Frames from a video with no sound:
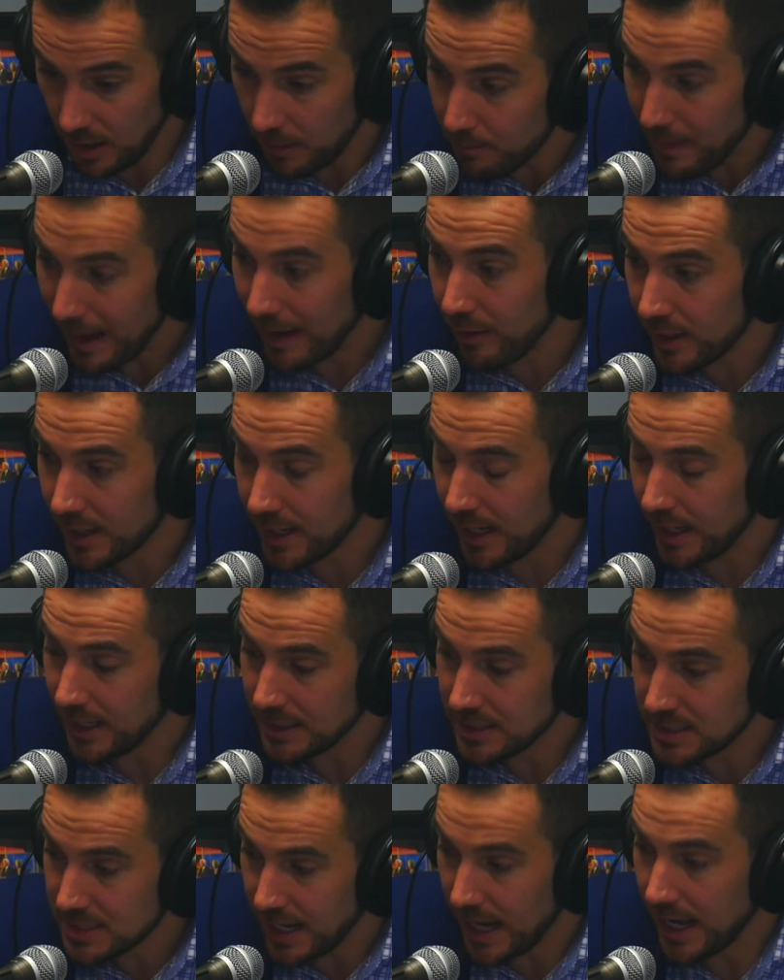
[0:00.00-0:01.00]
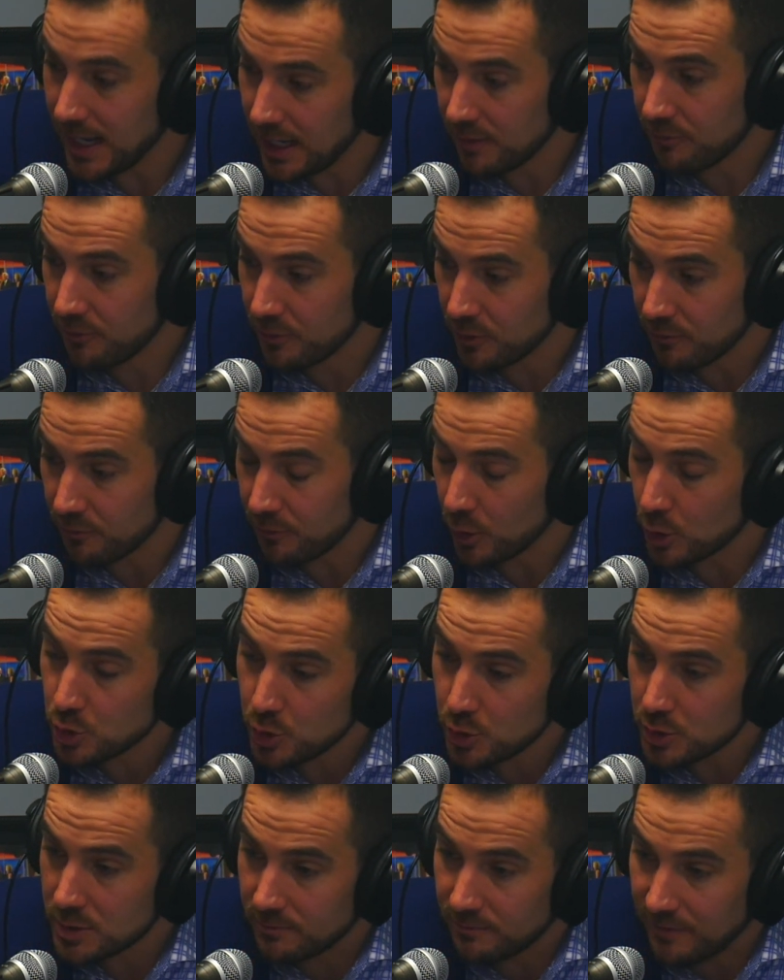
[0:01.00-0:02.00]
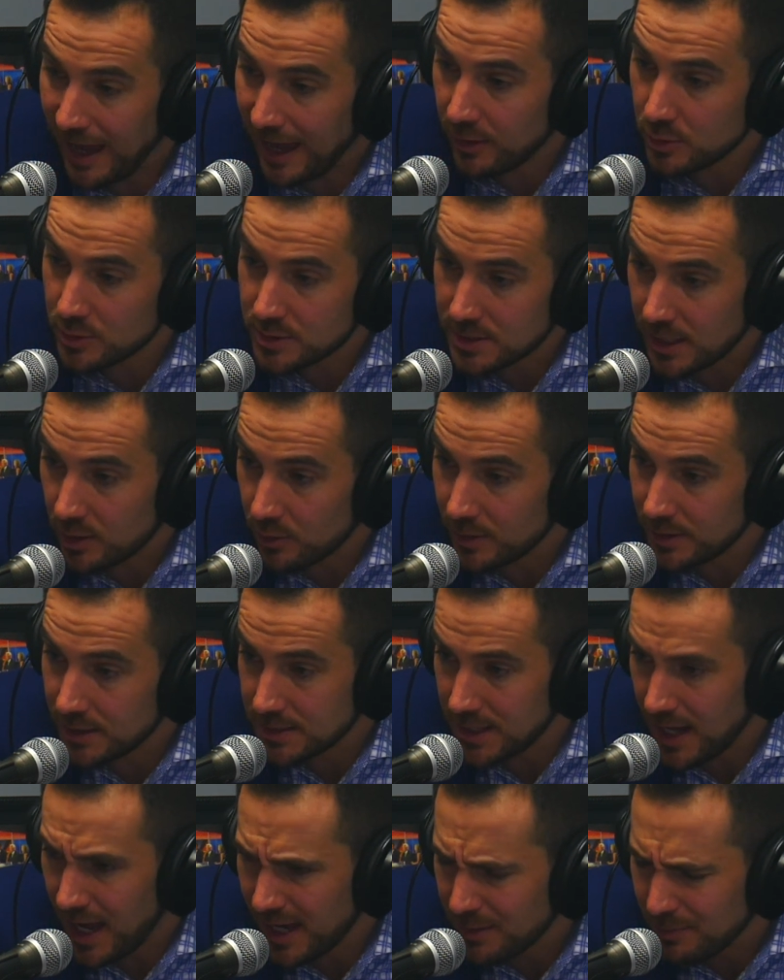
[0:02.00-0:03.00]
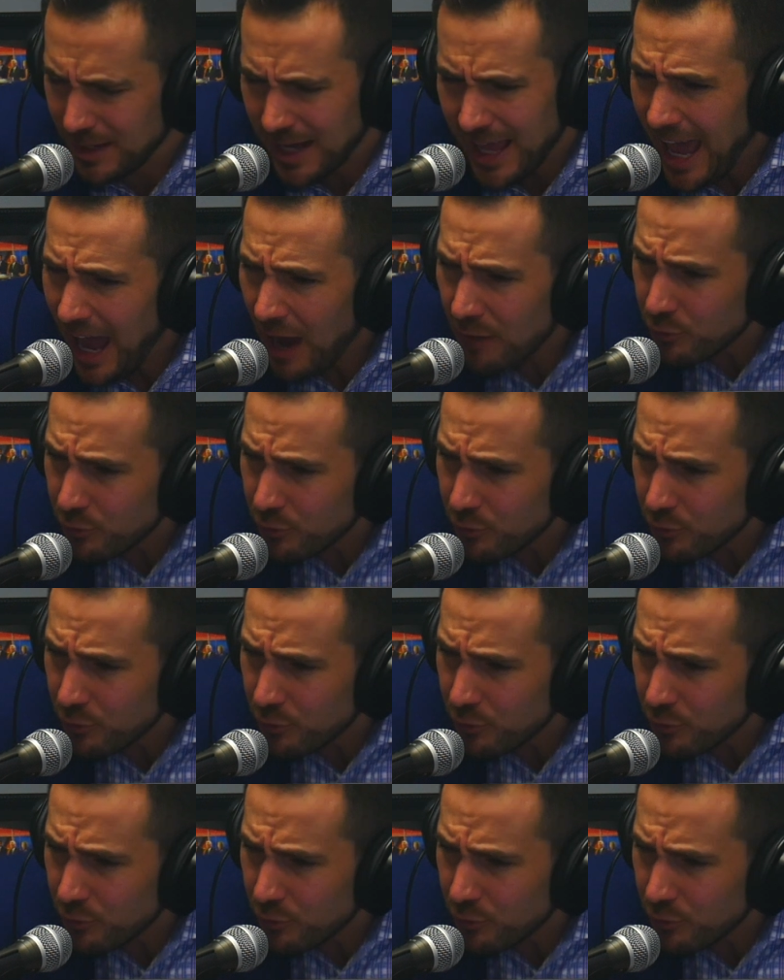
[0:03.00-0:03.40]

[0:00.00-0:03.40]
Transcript: American and standing for the virtues and values that are in the document,